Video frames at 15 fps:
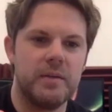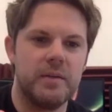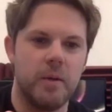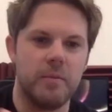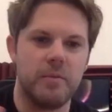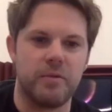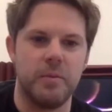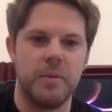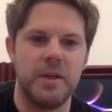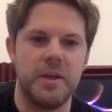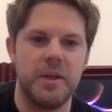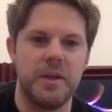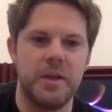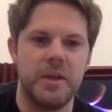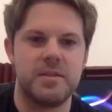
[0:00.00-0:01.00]
For
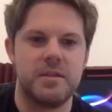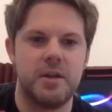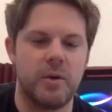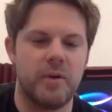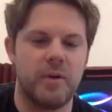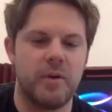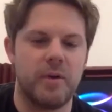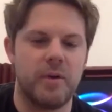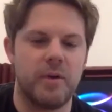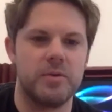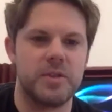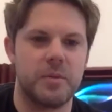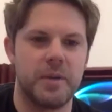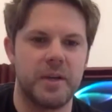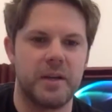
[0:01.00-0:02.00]
me, it's, everybody
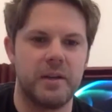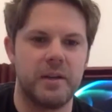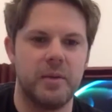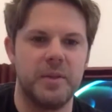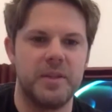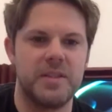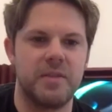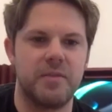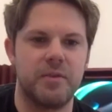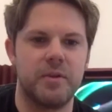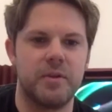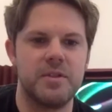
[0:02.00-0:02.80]
holds their pick a little bit different.